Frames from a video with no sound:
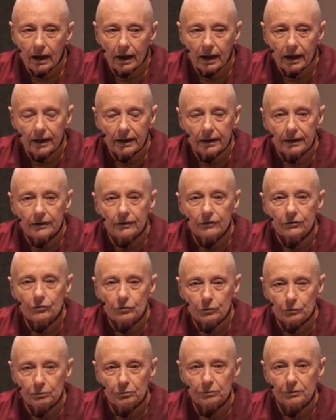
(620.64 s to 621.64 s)
a
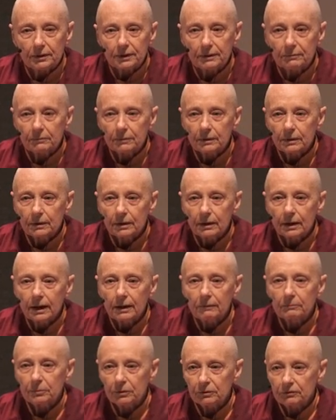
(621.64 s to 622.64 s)
supreme
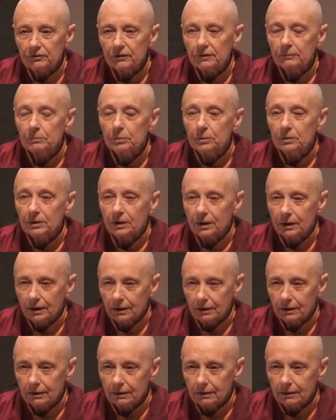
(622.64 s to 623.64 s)
and perfect Buddha,
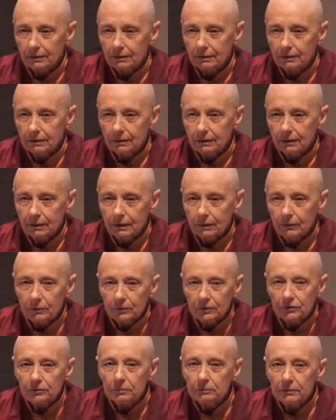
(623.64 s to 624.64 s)

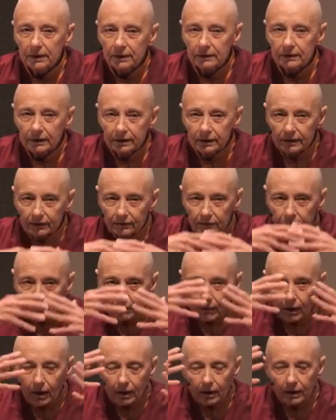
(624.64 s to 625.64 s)
which meant that his
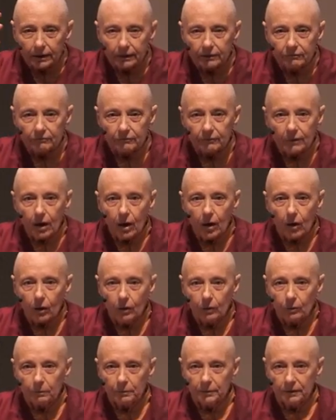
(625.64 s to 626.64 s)
mind
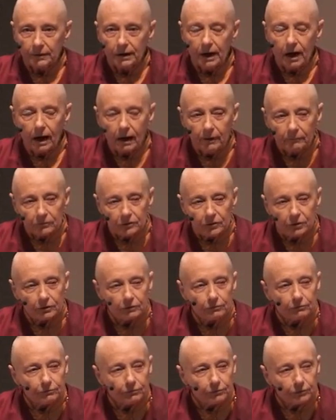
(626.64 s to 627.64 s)
opened up to
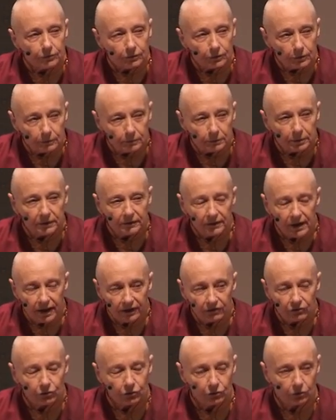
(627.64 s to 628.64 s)
the full
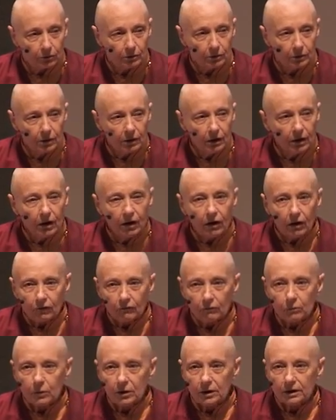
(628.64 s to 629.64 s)
potential
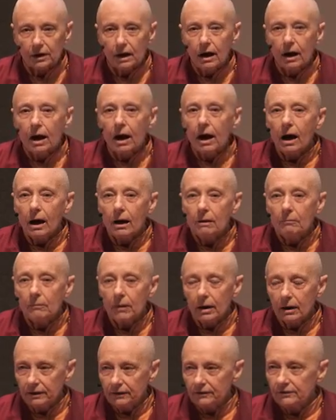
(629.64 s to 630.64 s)
of what our
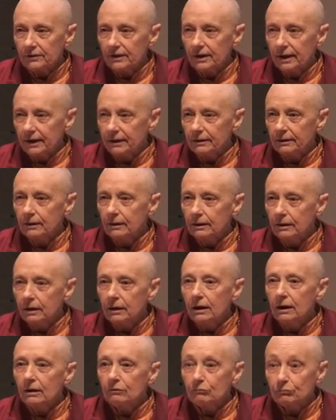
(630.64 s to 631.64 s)
minds can
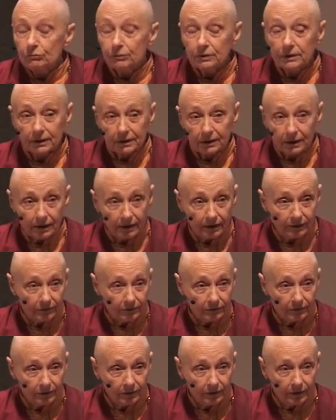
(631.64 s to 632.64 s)

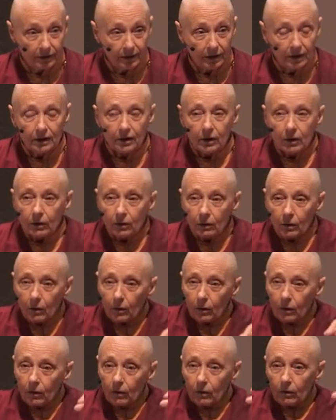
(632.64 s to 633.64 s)
realize.
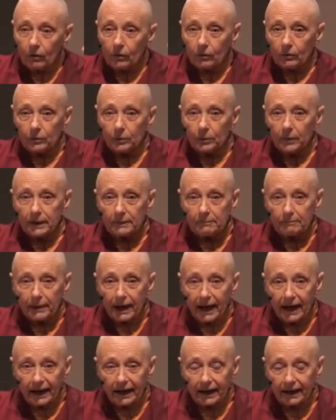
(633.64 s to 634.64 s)
All the way
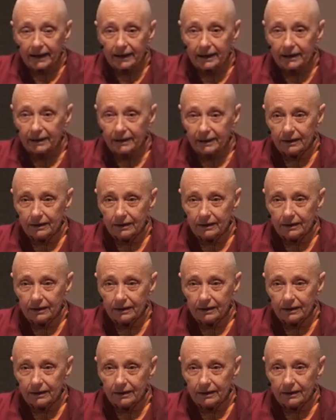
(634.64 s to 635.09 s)
back,